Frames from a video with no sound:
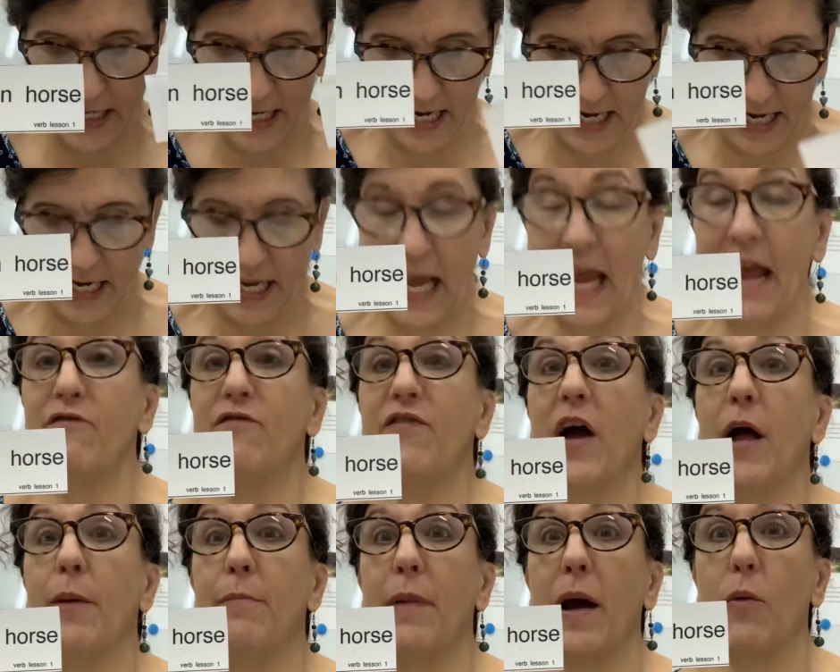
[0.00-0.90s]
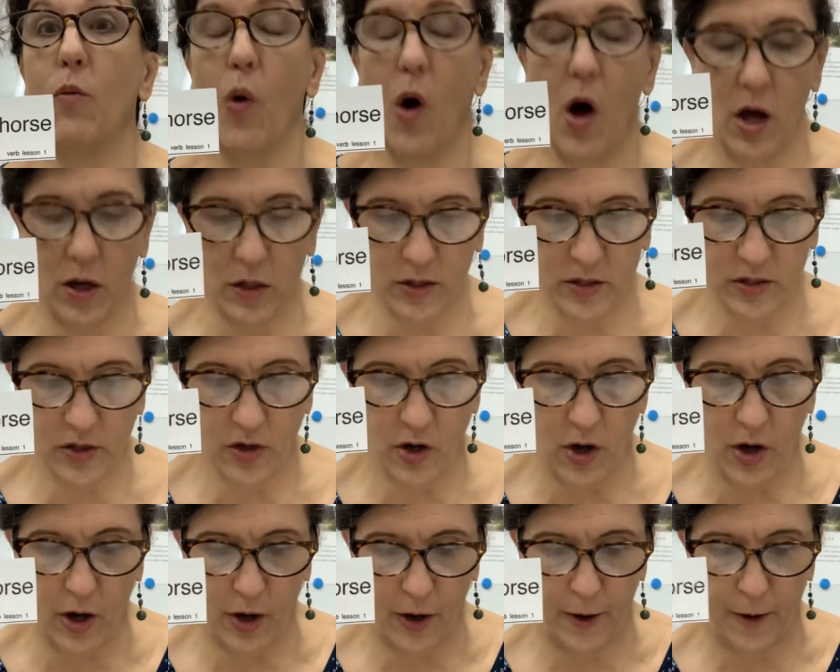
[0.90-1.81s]
And I can't find my walks
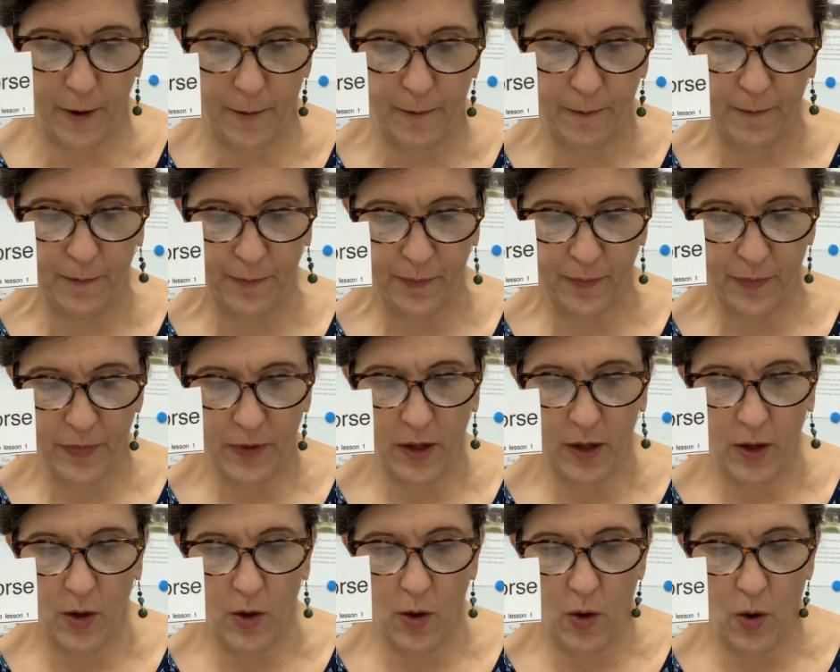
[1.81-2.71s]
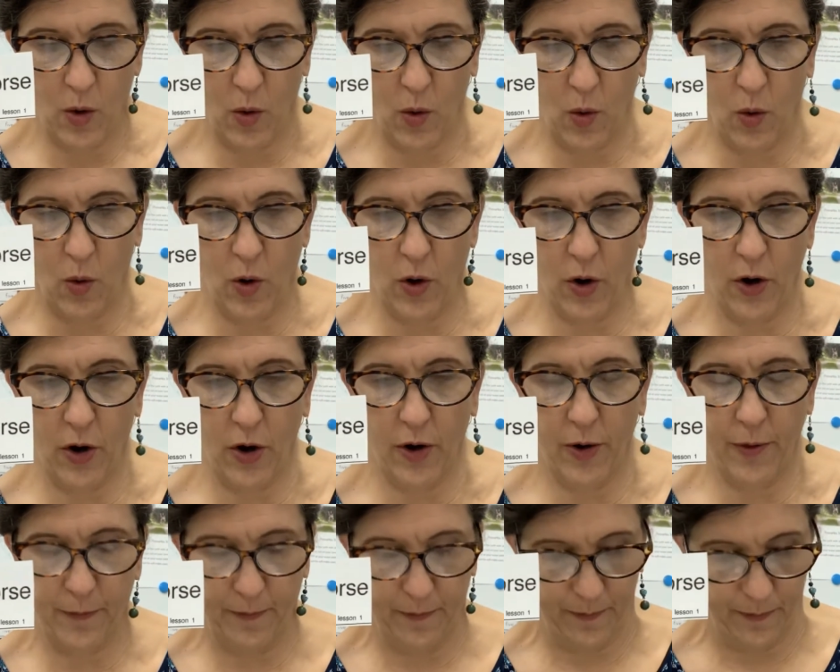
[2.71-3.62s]
card.
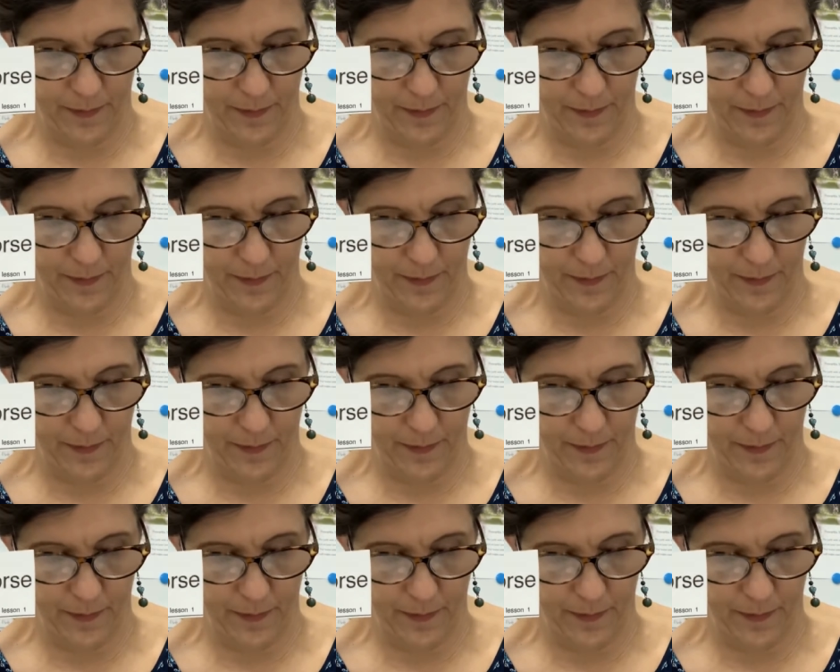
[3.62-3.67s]
Or